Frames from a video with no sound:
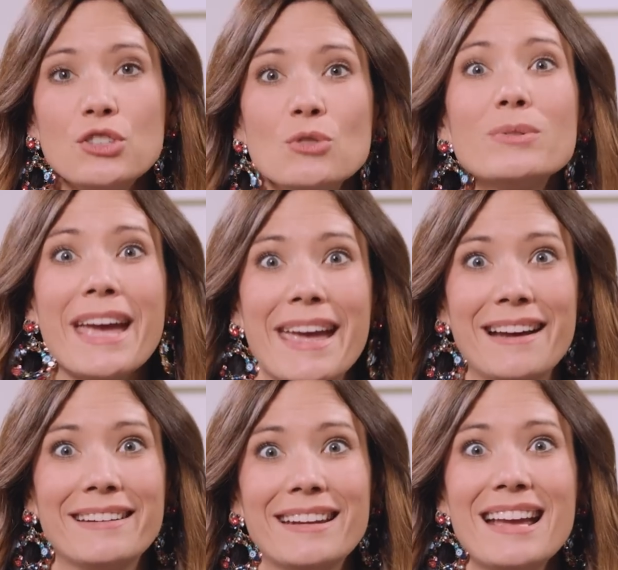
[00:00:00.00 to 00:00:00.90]
you
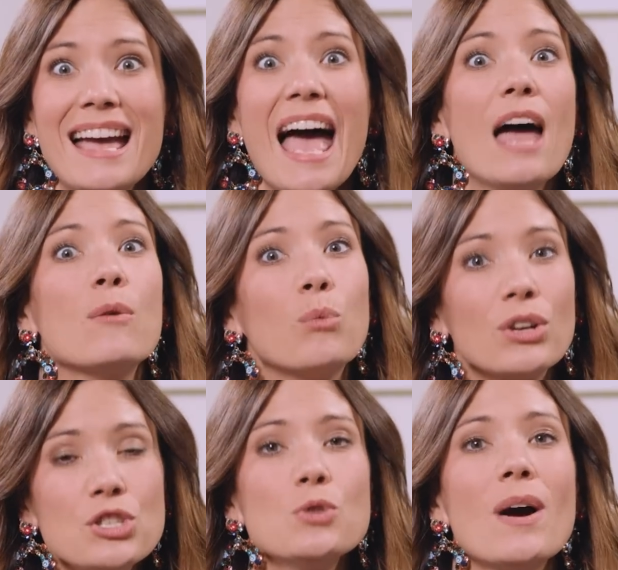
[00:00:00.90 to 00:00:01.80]
can. And
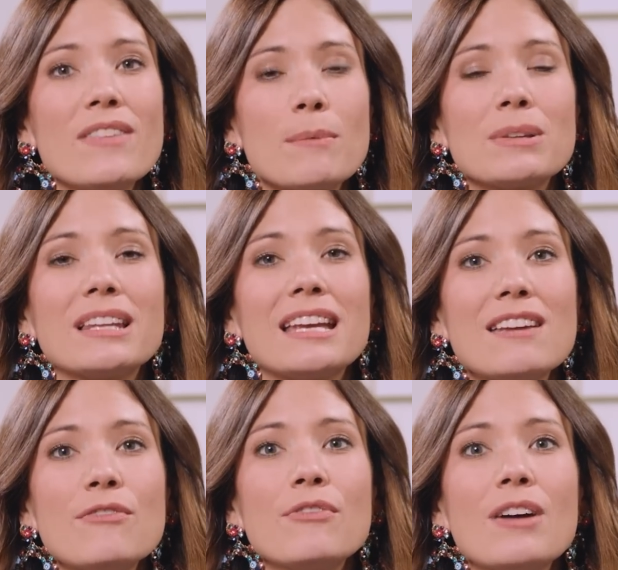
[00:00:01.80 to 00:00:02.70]
once you have that
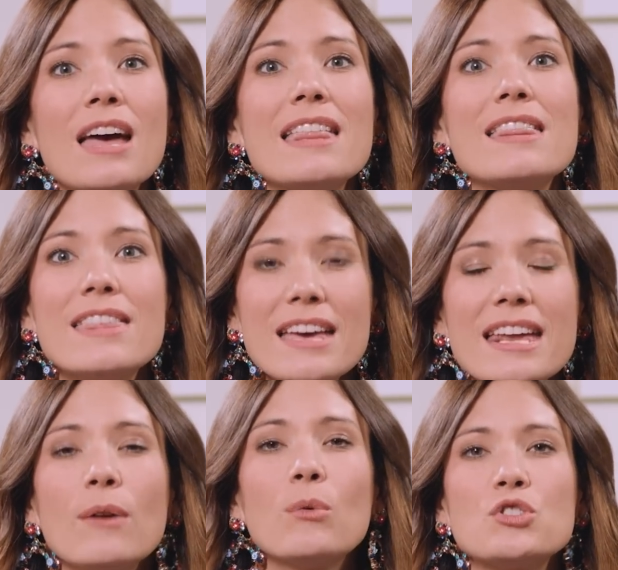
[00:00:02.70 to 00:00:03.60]
belief,
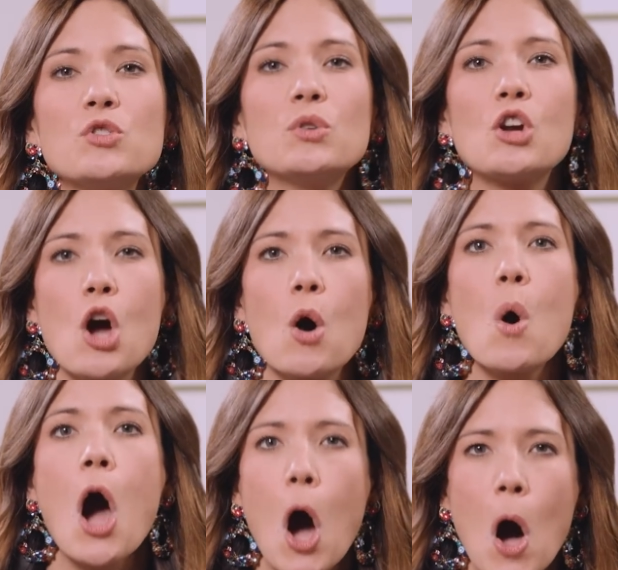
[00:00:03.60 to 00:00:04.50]
then I want you to
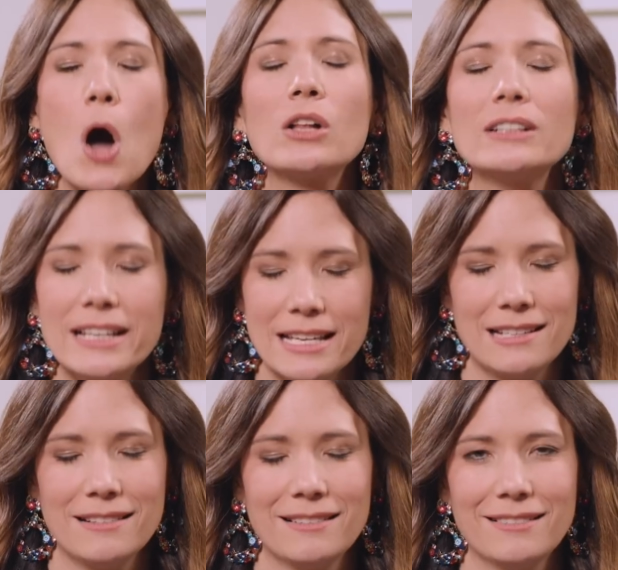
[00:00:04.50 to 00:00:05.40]
go all
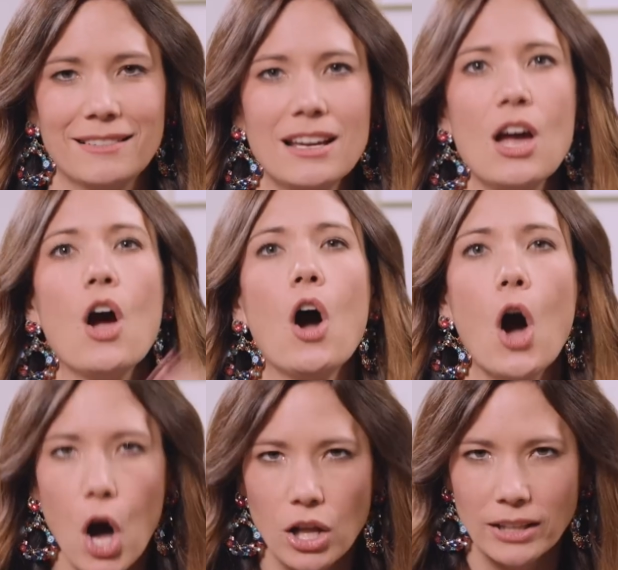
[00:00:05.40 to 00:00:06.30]
in.
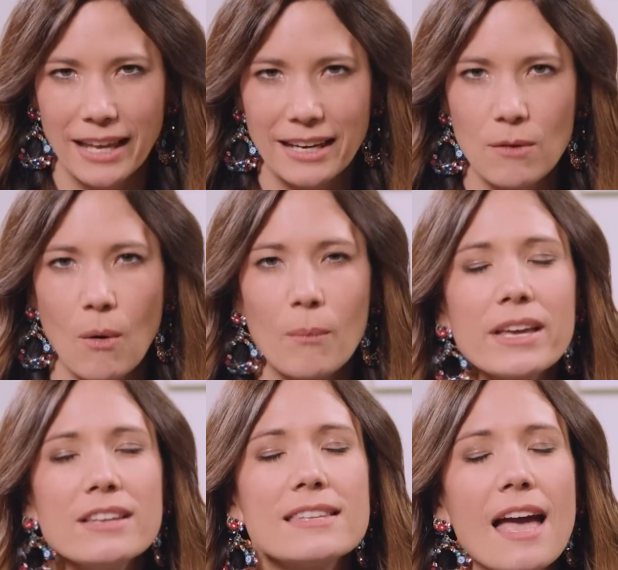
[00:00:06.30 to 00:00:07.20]
All in. And what
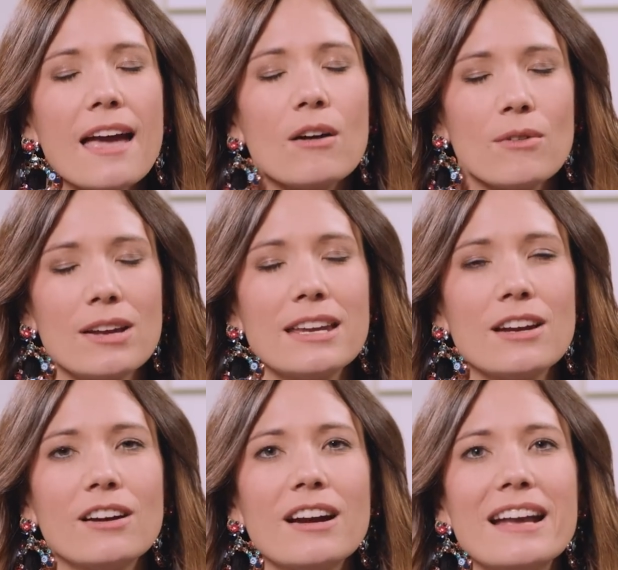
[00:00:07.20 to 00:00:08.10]
we say around
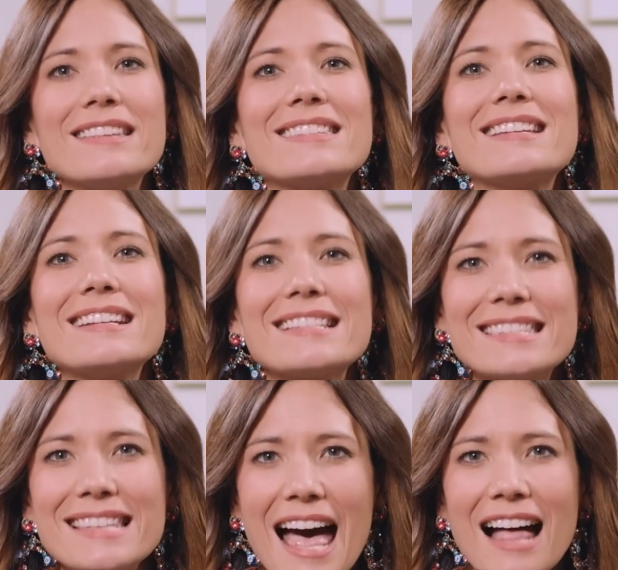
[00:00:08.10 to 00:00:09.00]
here is
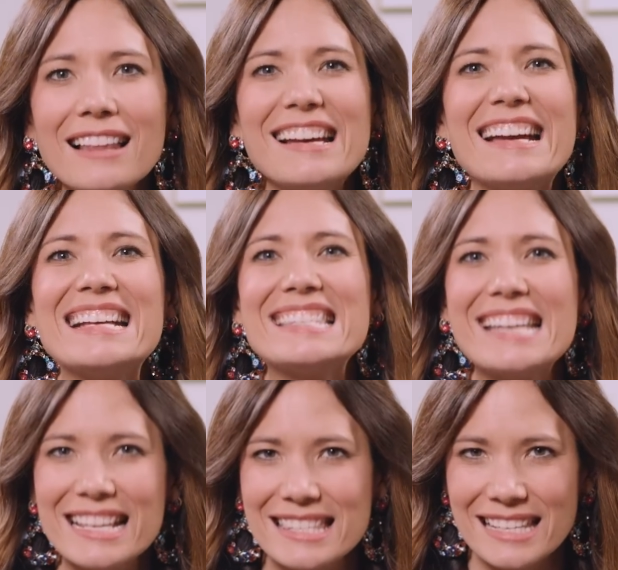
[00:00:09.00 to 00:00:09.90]
gazelle
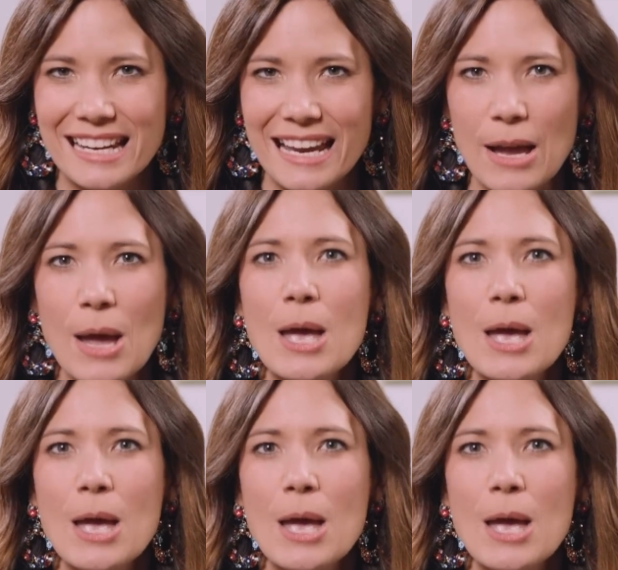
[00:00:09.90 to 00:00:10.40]
intensity,